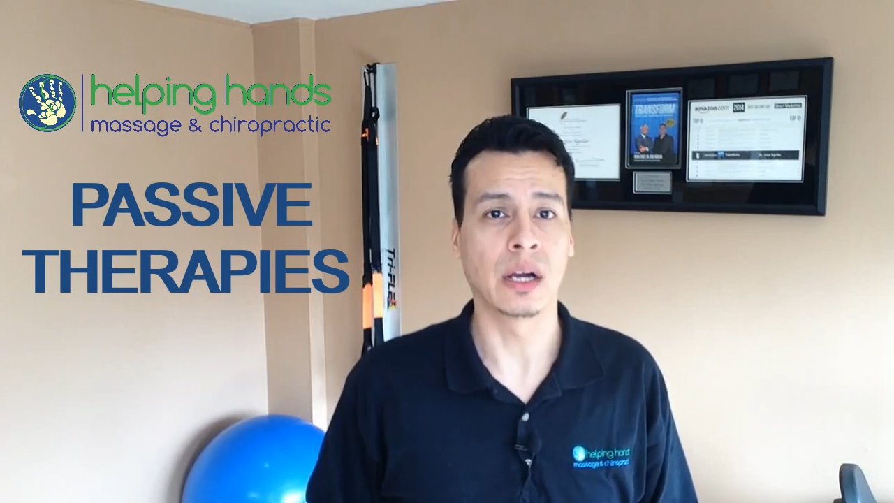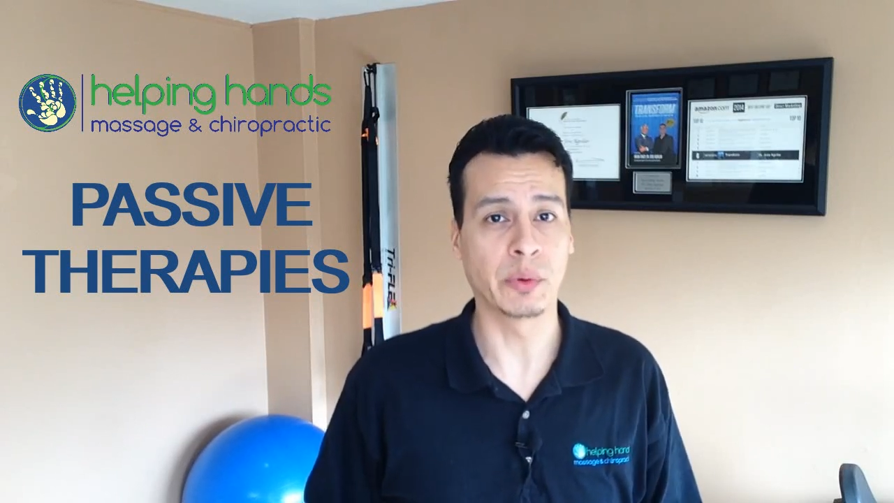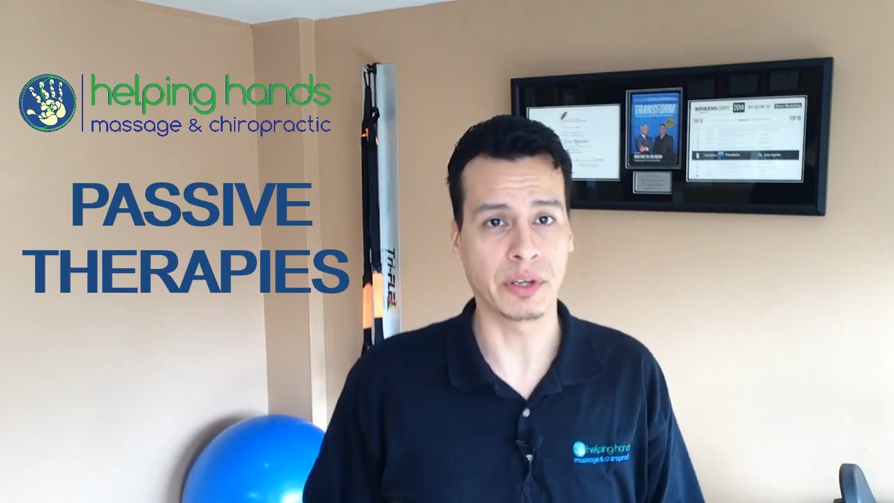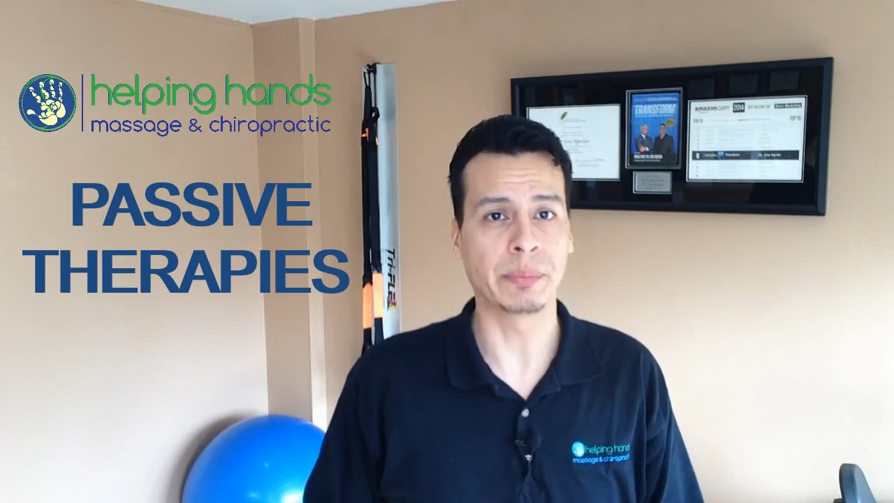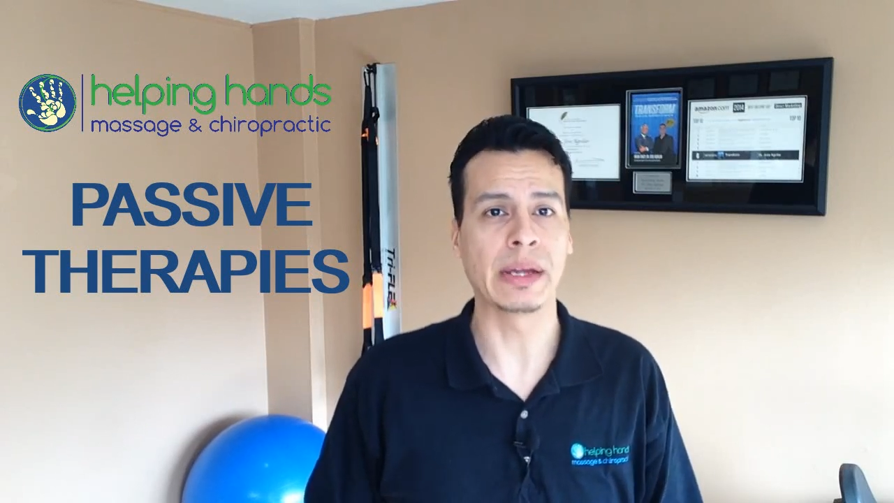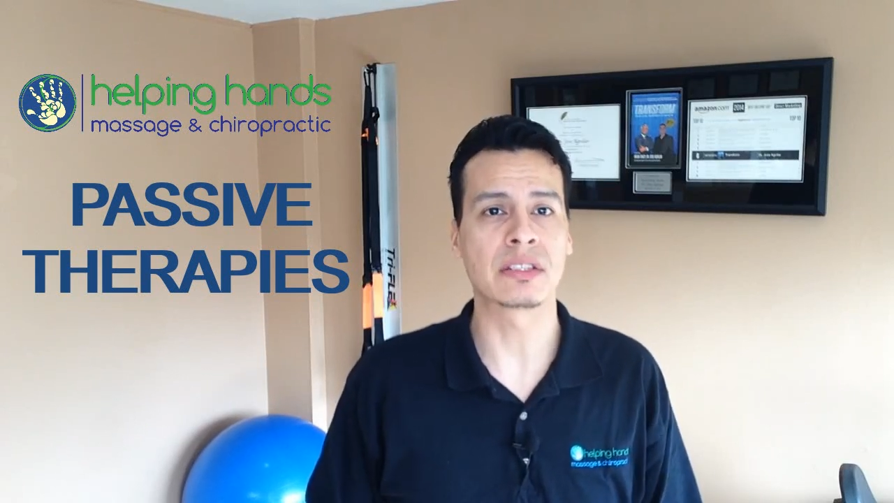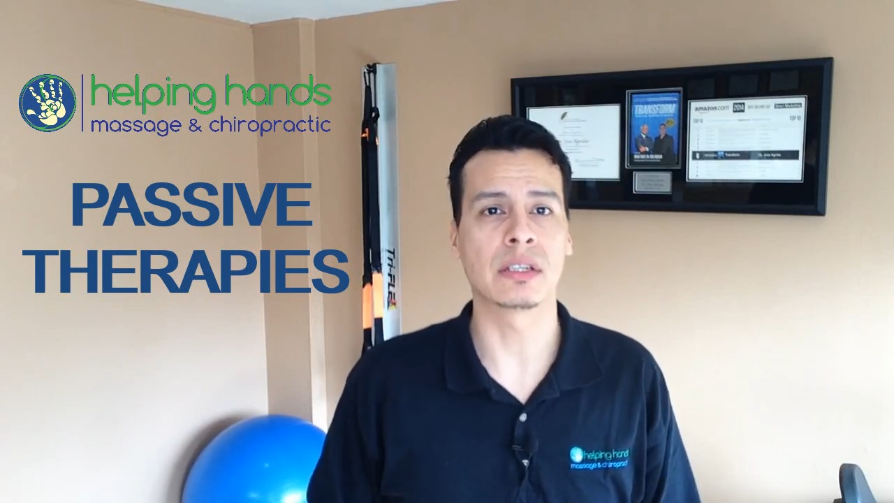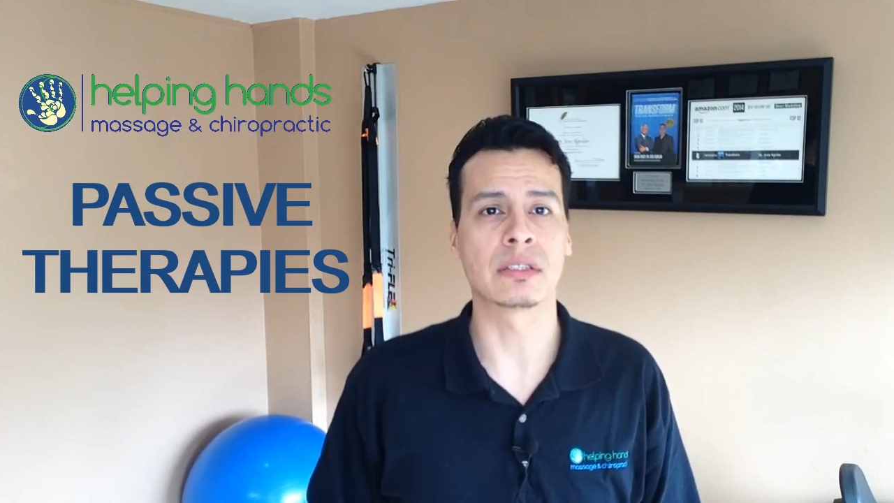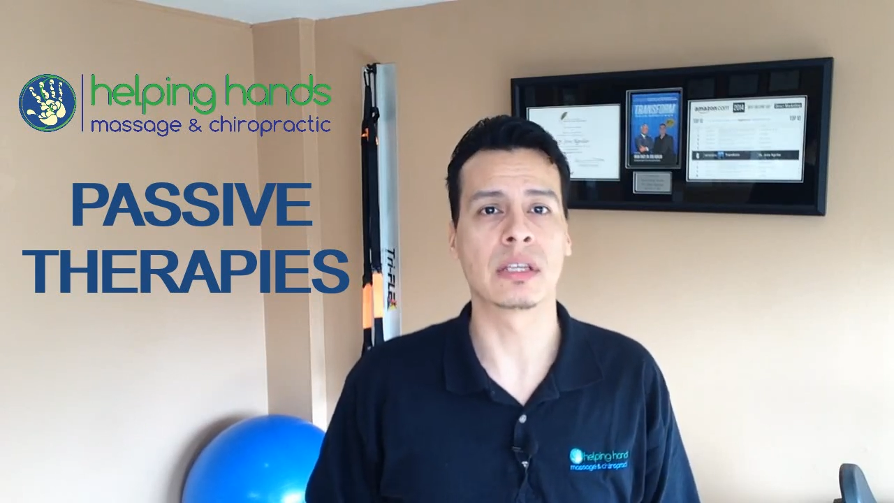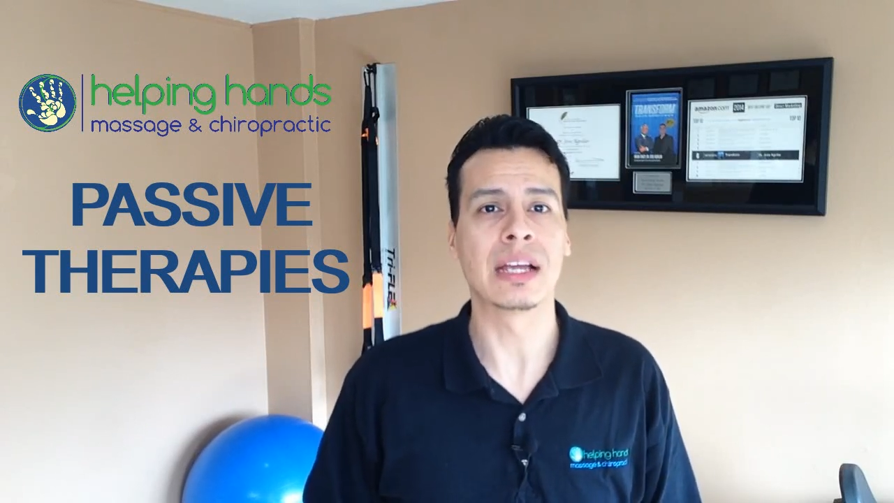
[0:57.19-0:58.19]
with our
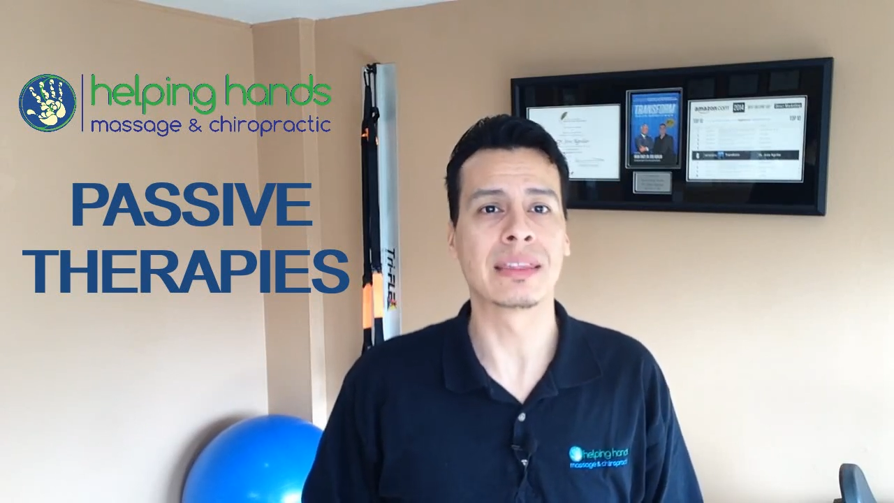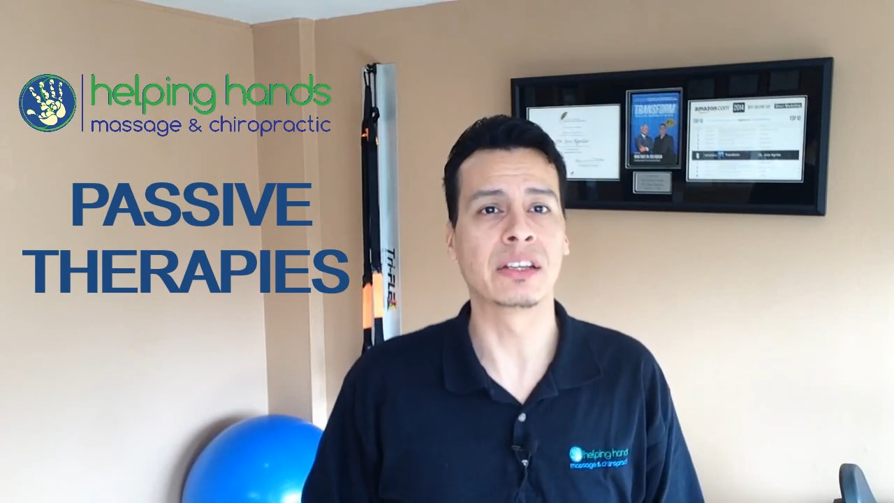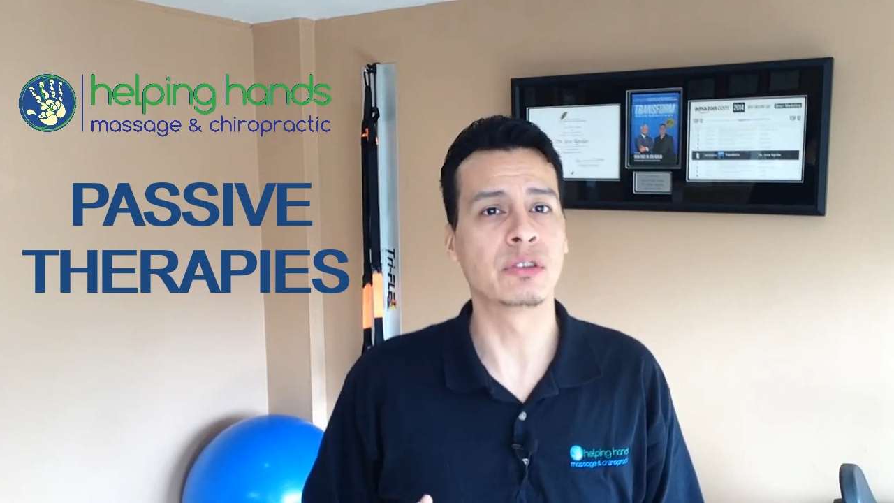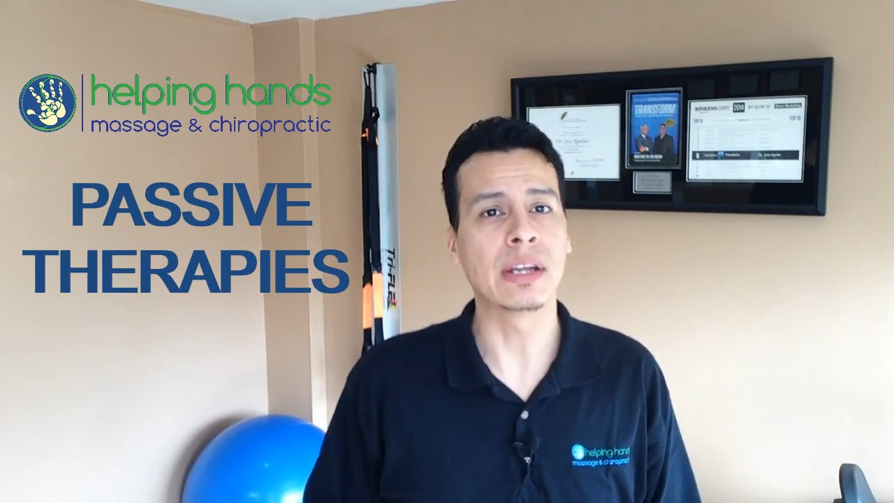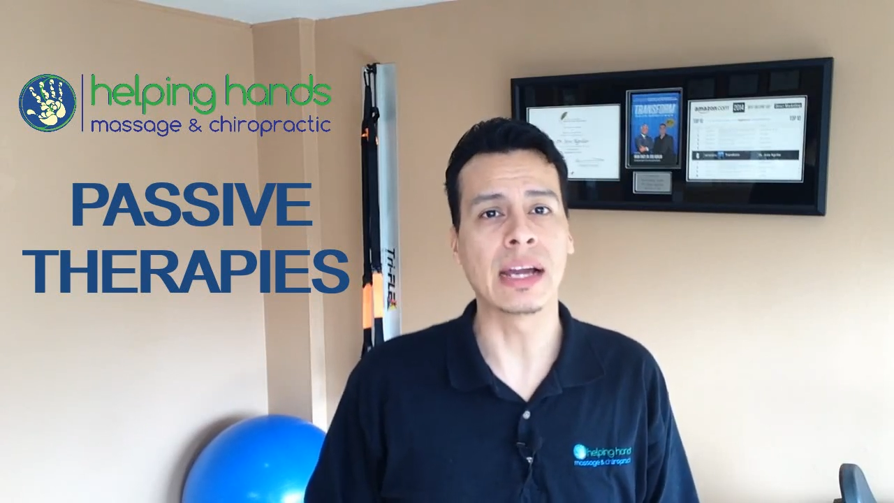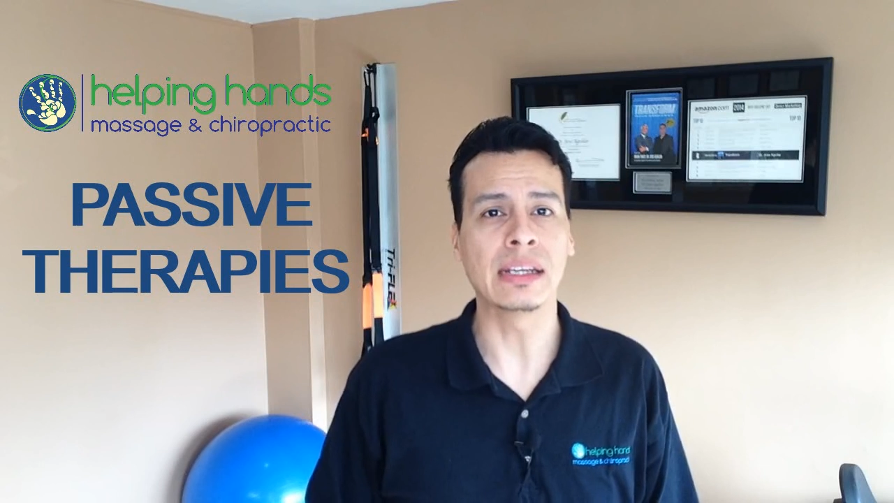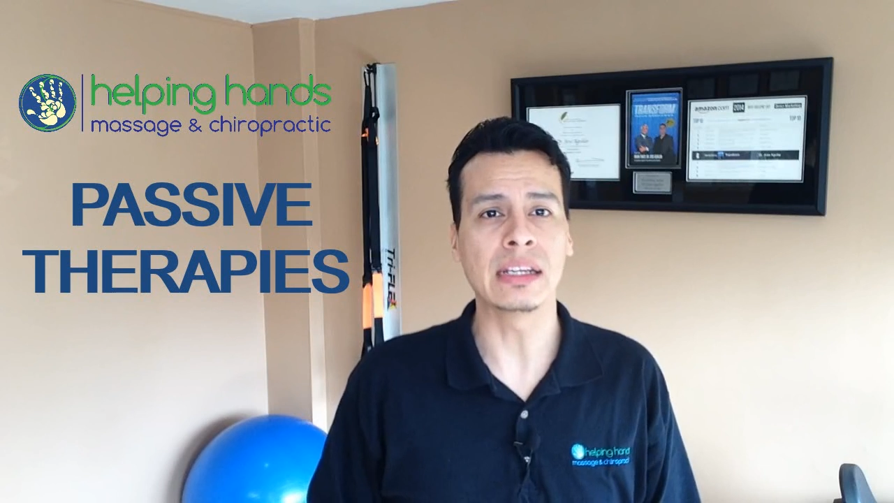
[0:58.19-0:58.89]
patients that do not